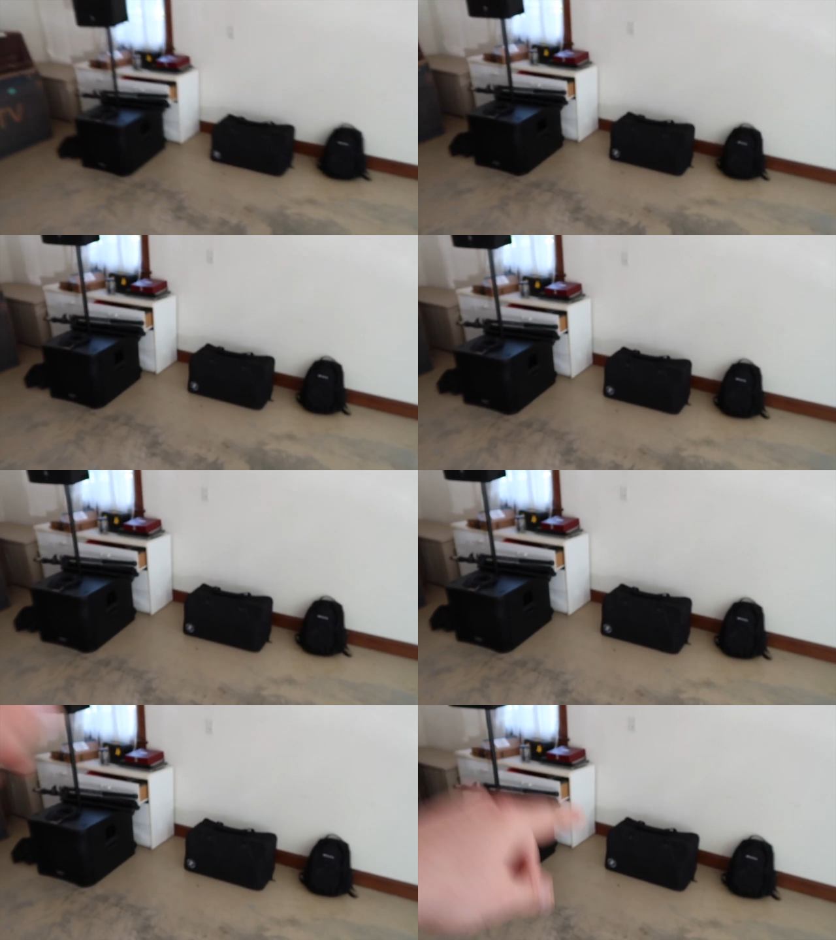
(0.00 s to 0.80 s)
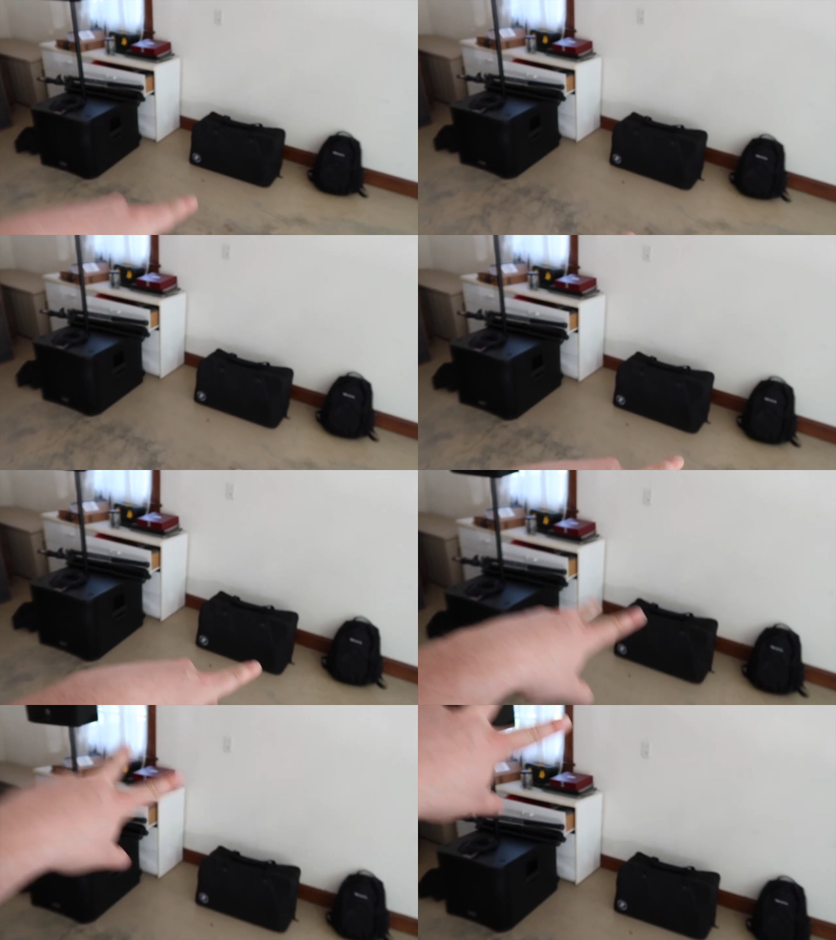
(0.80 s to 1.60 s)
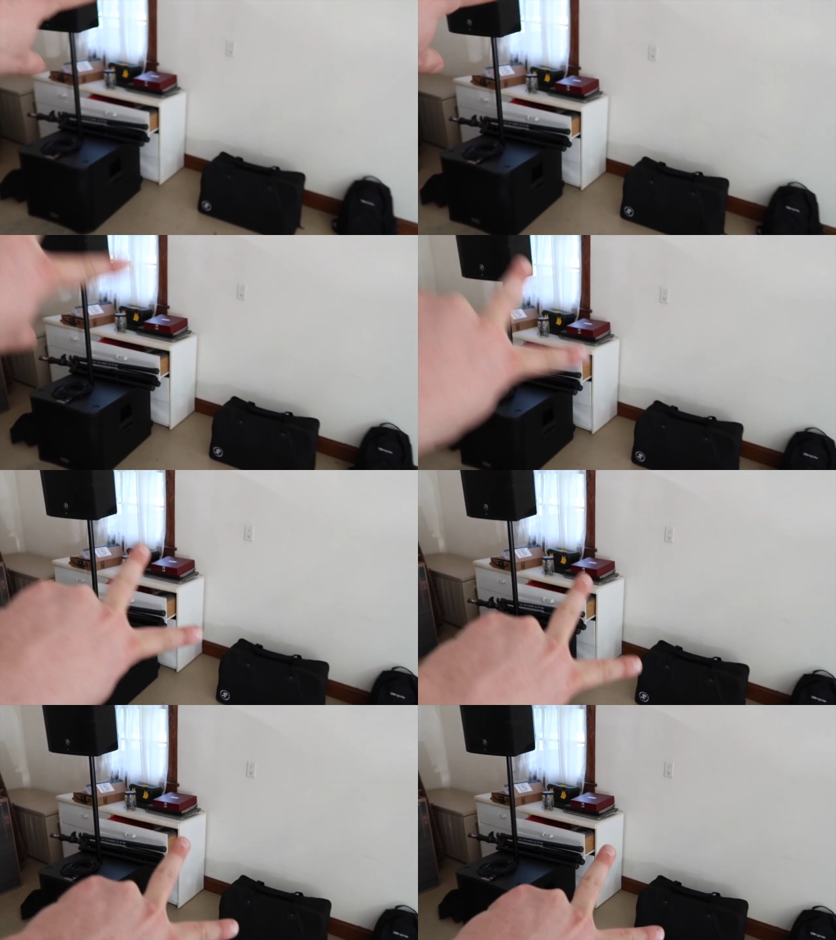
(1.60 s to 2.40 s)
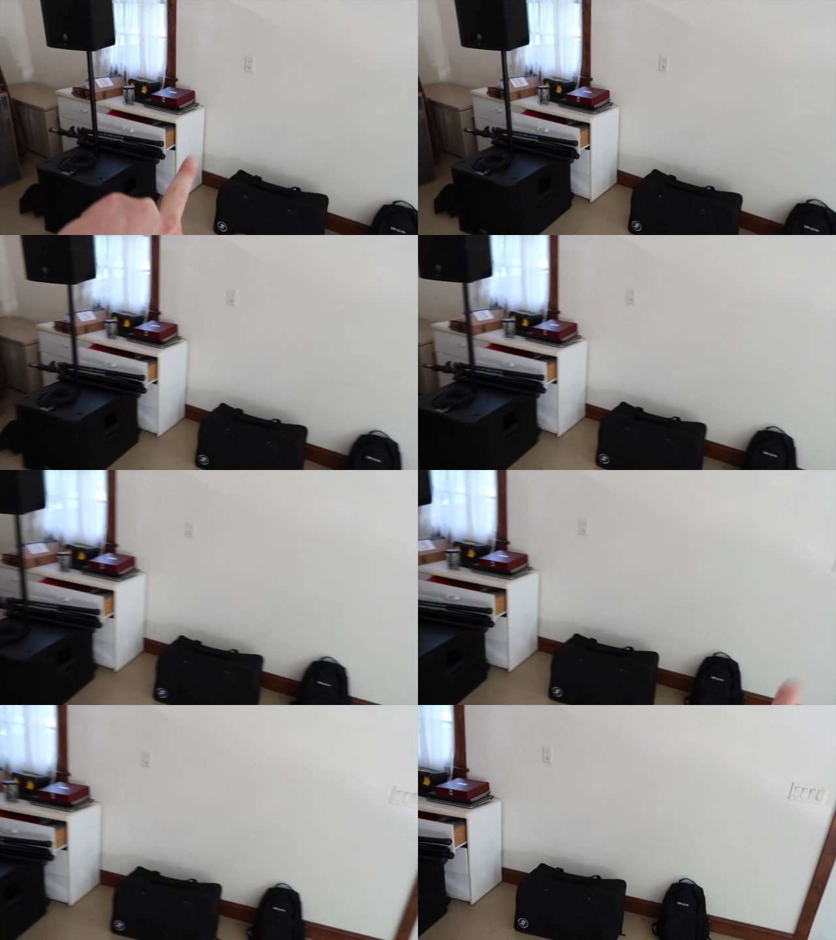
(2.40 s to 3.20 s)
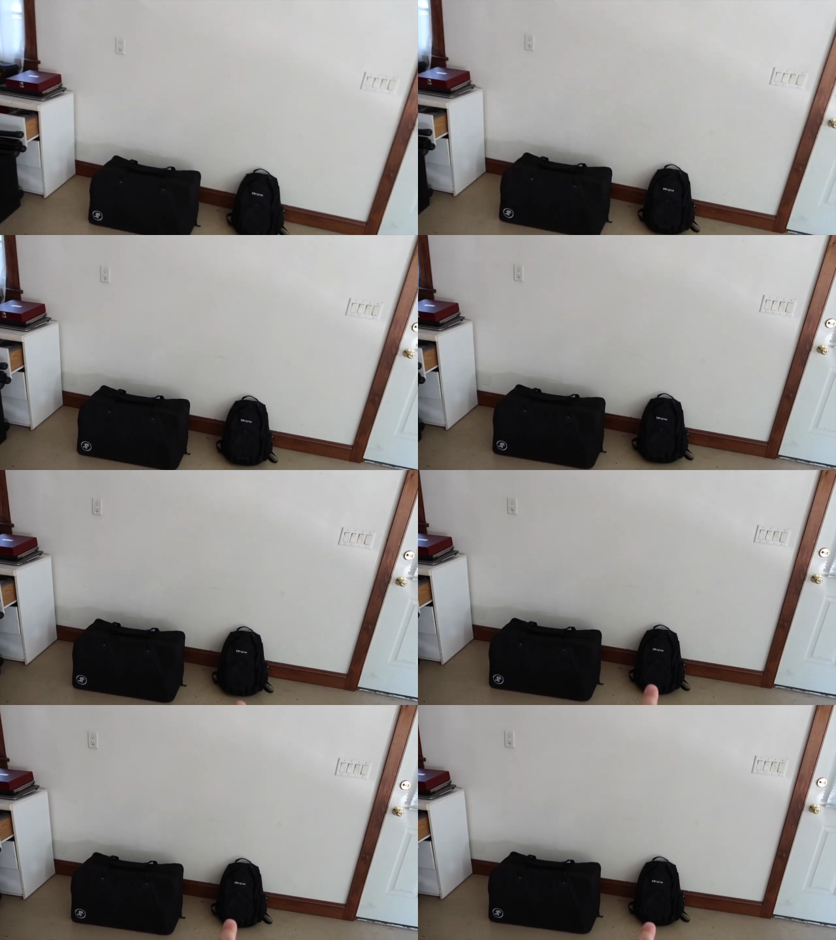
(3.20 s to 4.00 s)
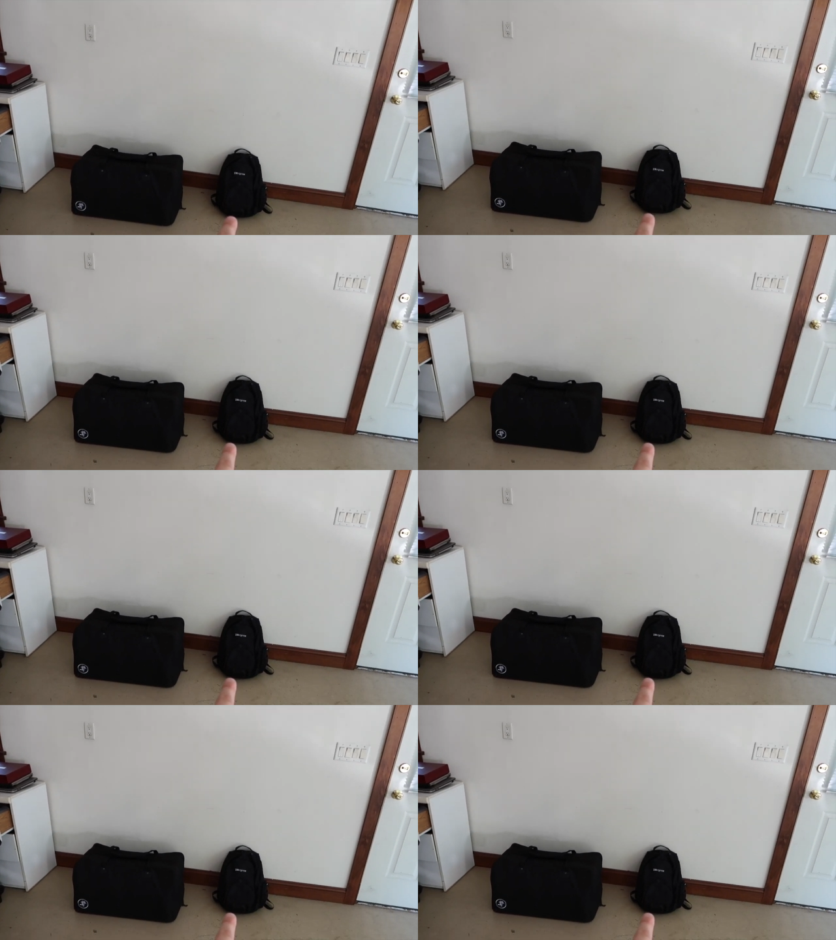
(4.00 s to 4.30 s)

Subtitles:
[unreadable: no face in view]